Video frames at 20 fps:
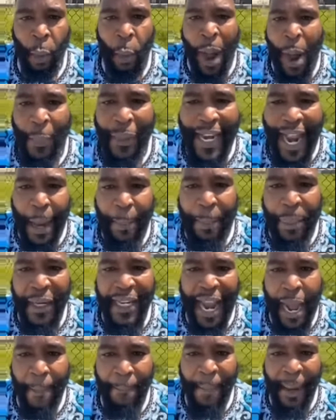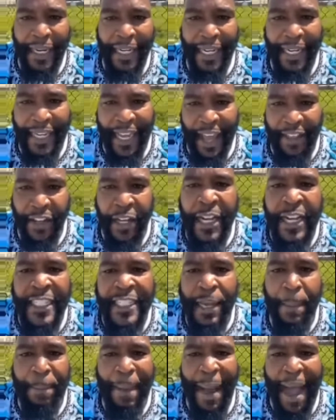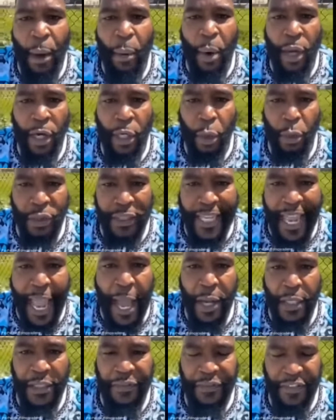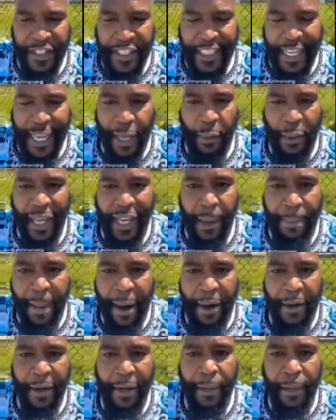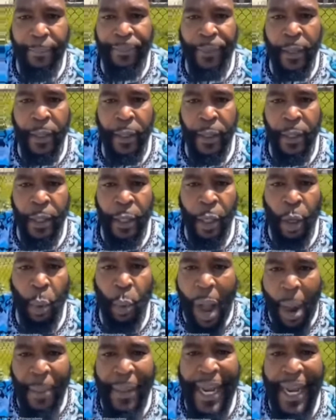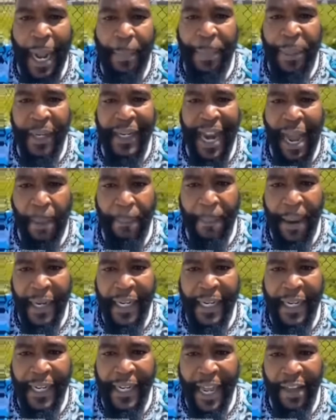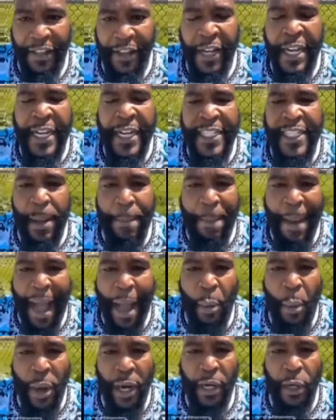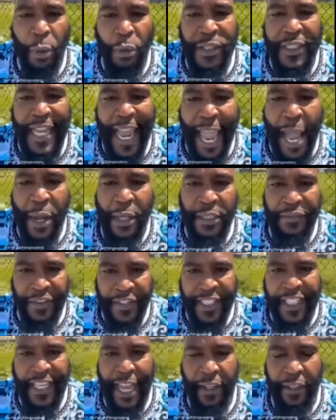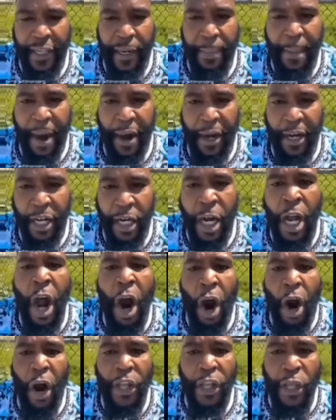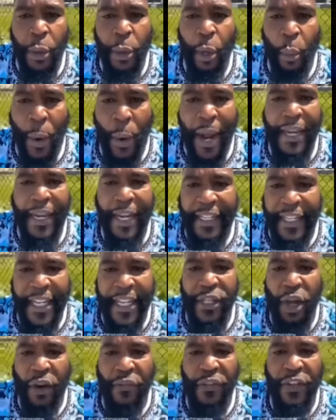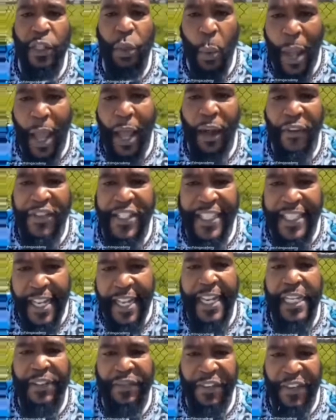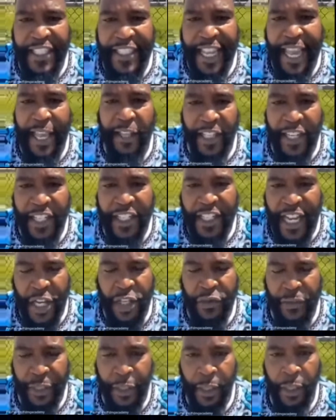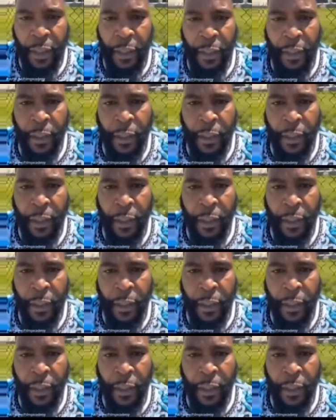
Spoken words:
why are we not putting our money together to buy one of those towns for sale in America? Why are we not putting our money together to buy one of those towns for sale in America? Are you aware that there's over 12 cities for sale in this country?